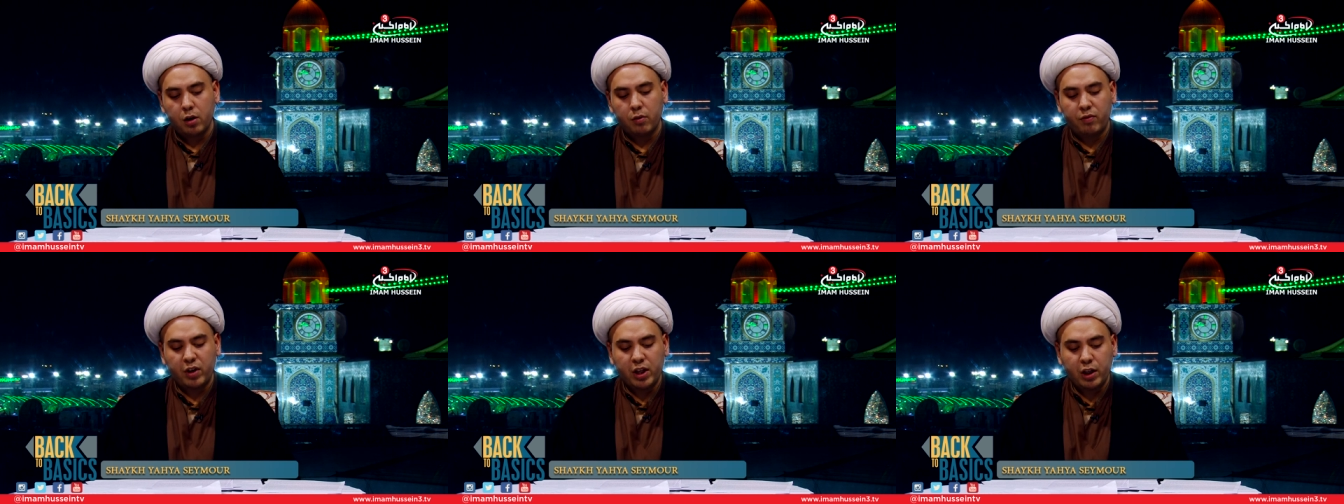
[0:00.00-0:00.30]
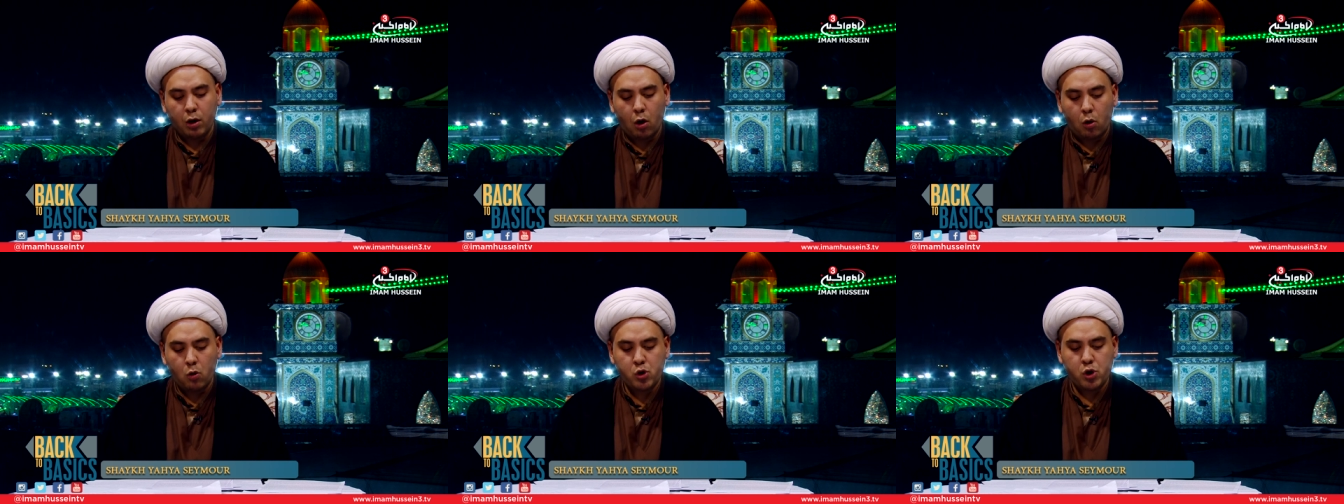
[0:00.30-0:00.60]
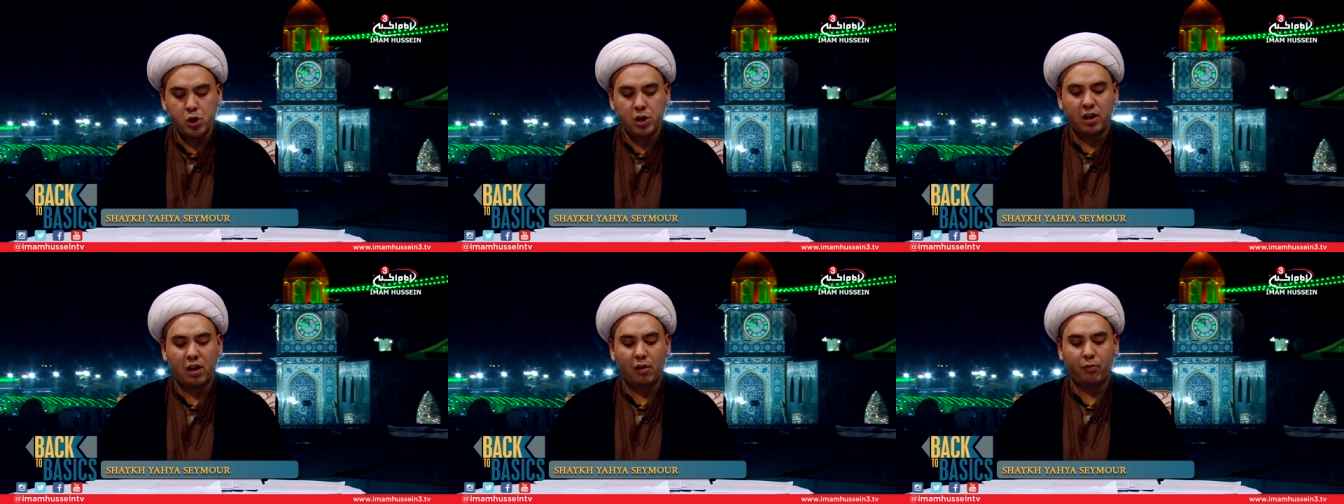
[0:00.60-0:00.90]
The
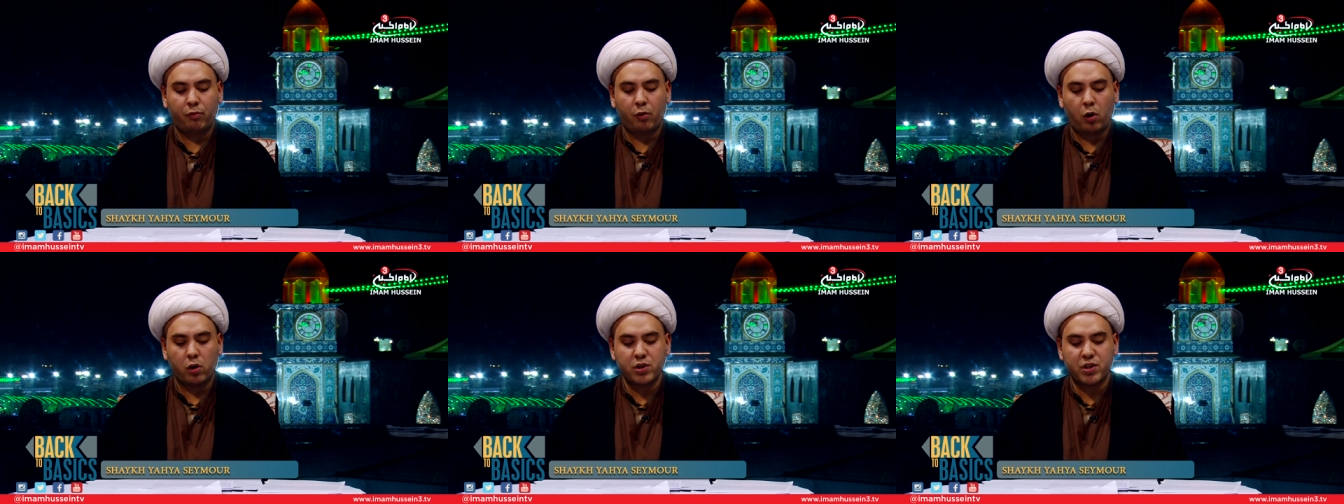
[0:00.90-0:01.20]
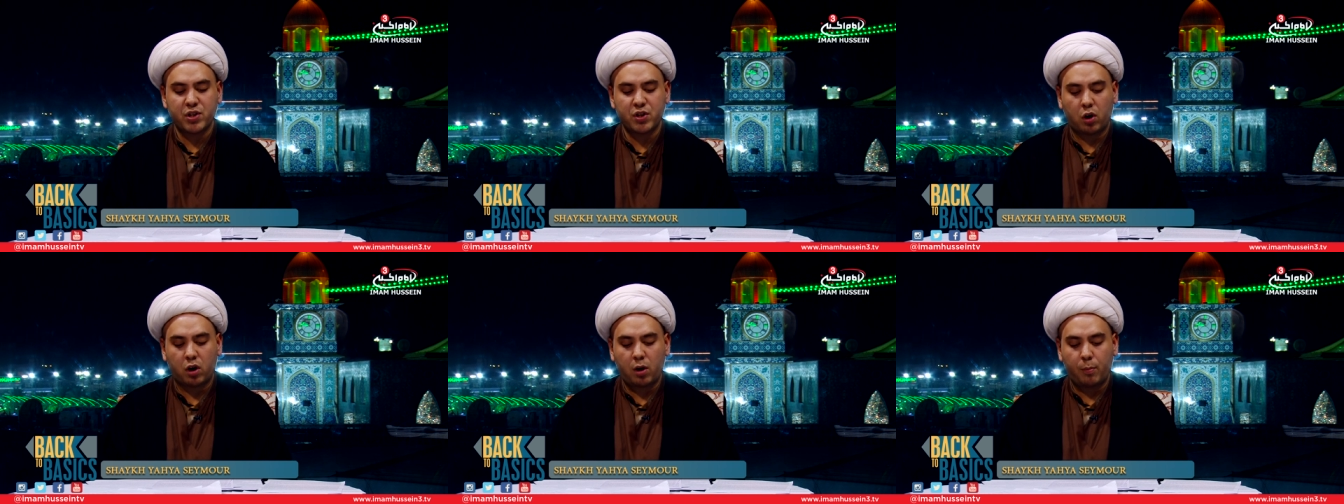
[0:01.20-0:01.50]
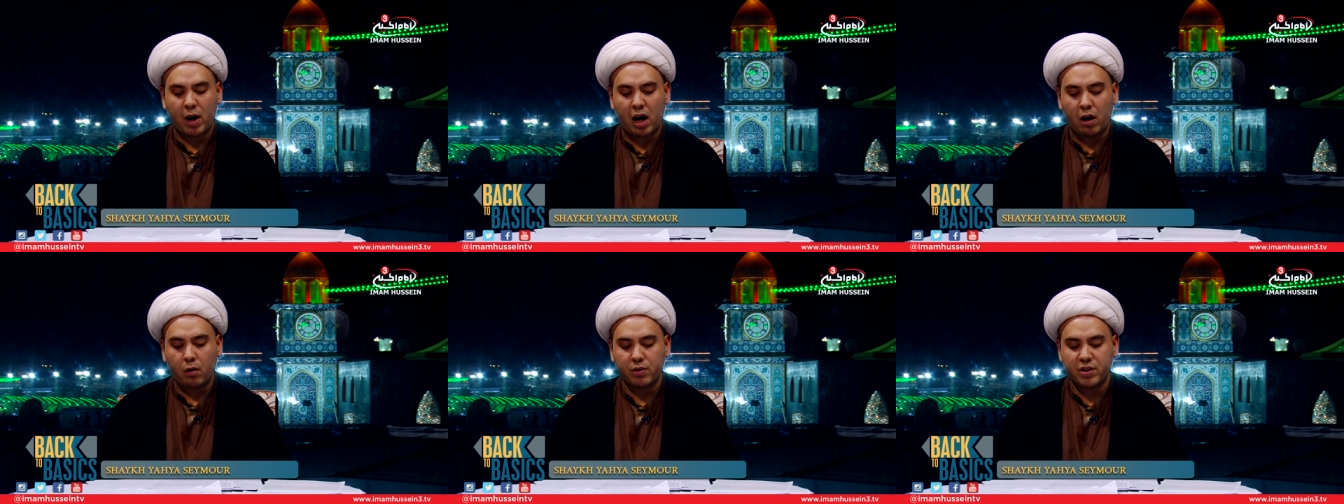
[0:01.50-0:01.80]
notion that thoughts are
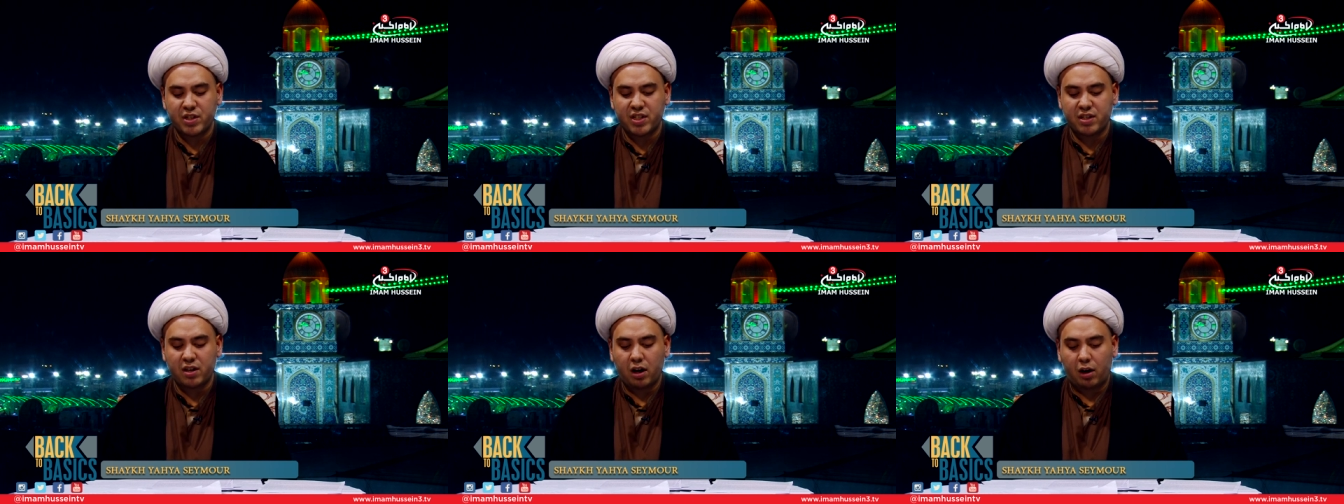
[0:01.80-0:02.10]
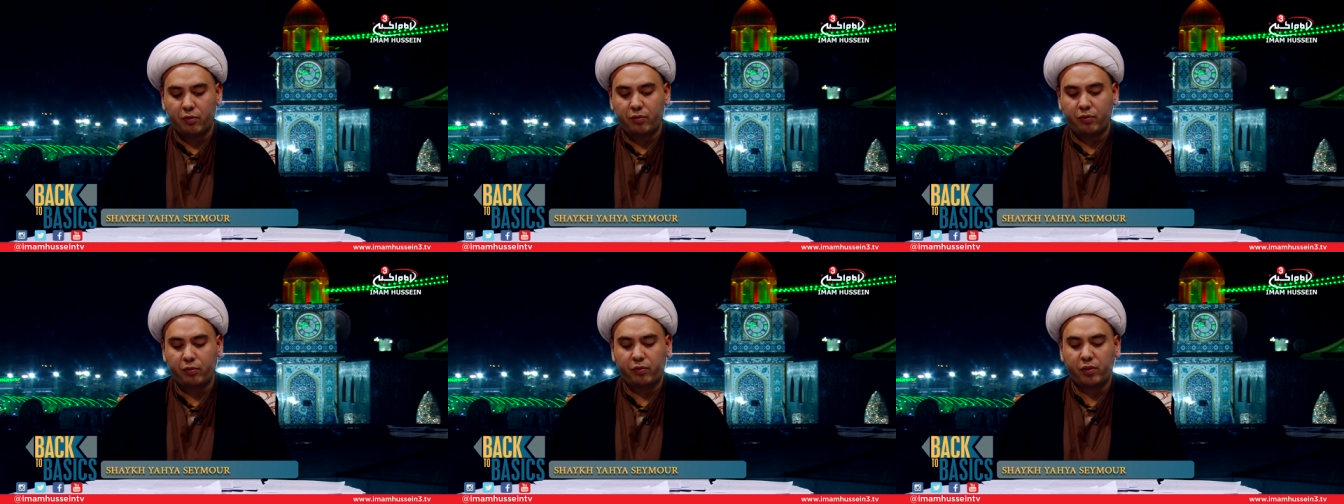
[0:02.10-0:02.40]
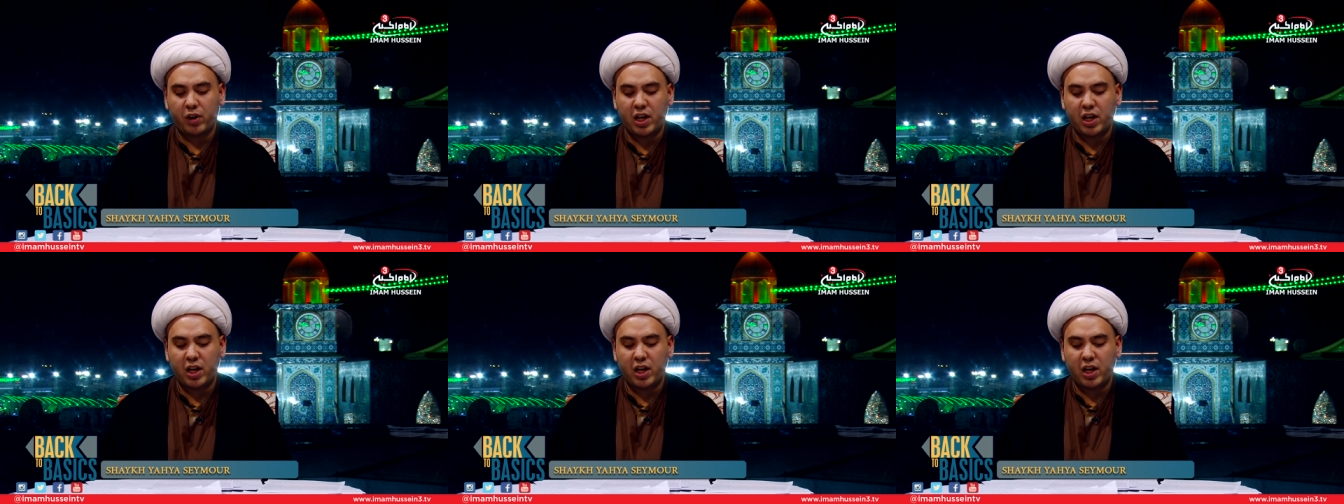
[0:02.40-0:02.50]
about stuff